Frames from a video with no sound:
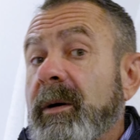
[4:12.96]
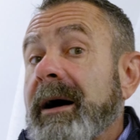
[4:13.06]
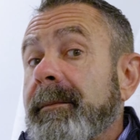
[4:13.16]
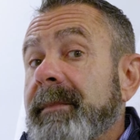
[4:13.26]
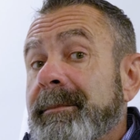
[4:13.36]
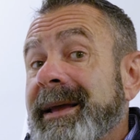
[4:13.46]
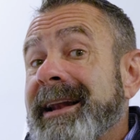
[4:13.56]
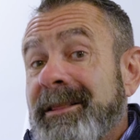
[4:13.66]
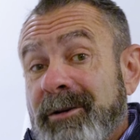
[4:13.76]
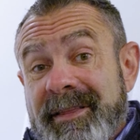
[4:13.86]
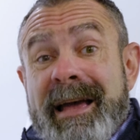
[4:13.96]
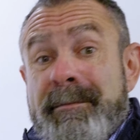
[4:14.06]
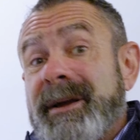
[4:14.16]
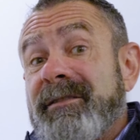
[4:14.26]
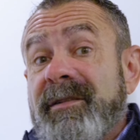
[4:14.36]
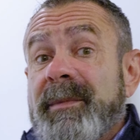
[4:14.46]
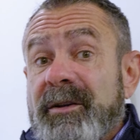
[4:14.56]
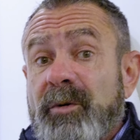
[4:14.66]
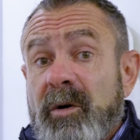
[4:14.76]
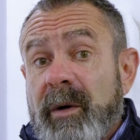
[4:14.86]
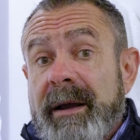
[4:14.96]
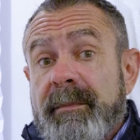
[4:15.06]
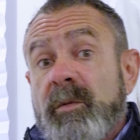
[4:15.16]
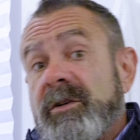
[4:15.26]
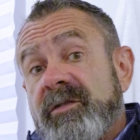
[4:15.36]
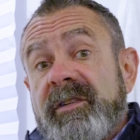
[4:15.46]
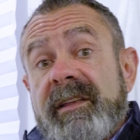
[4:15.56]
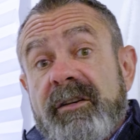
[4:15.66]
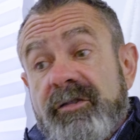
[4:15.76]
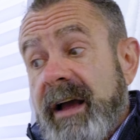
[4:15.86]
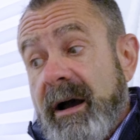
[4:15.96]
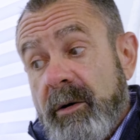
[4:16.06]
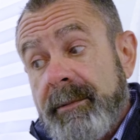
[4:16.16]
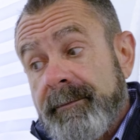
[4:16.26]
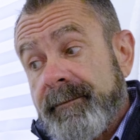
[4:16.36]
Well, it may not look that big from the doorway, but when you see the shower,